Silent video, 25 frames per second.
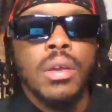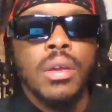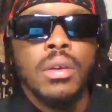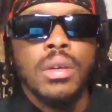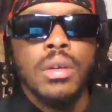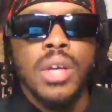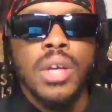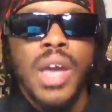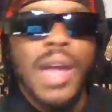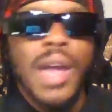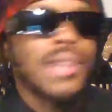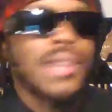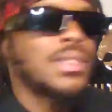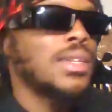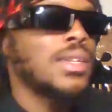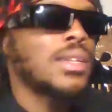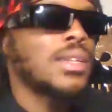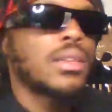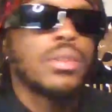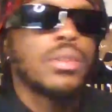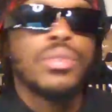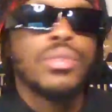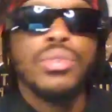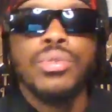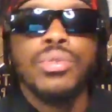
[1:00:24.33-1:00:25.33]
It has
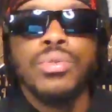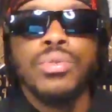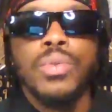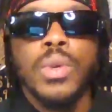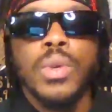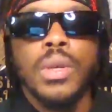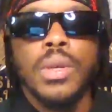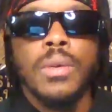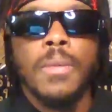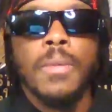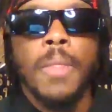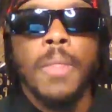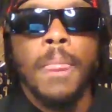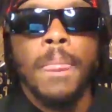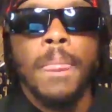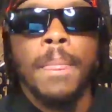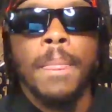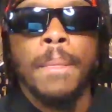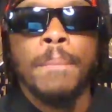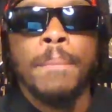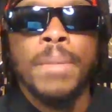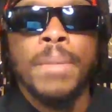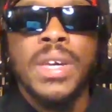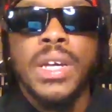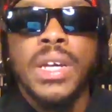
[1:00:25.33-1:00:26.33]
nothing to do with it.
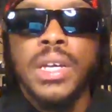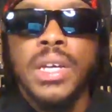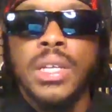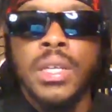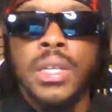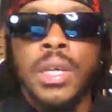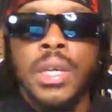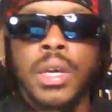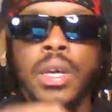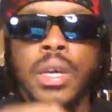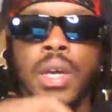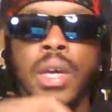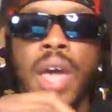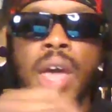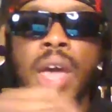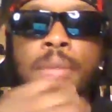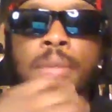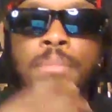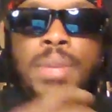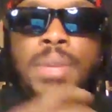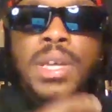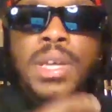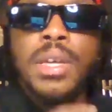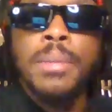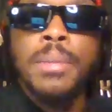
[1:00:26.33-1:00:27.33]
Because and
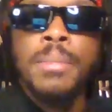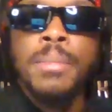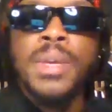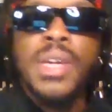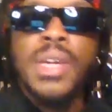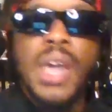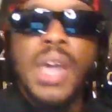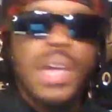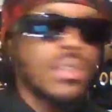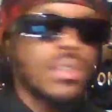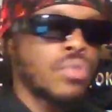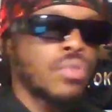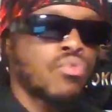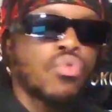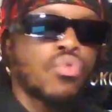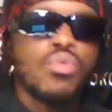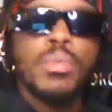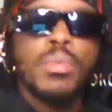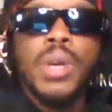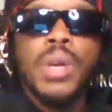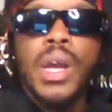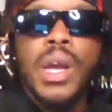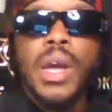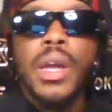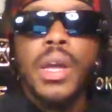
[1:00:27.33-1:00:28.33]
me as a
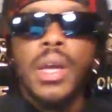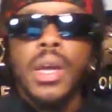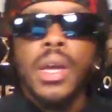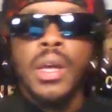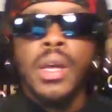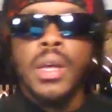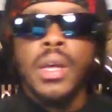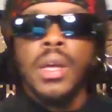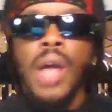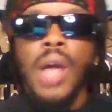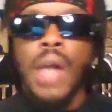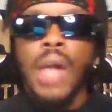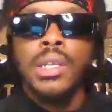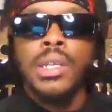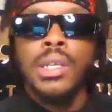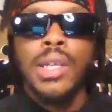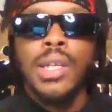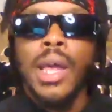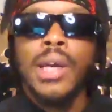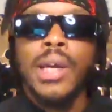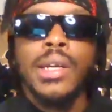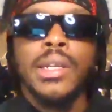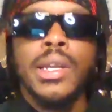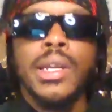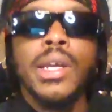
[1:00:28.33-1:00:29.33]
Reubenite, I look
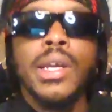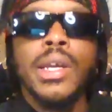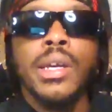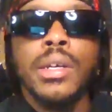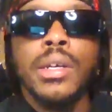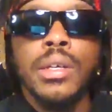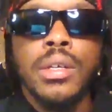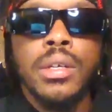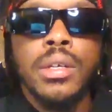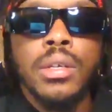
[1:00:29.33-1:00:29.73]
like a nigga,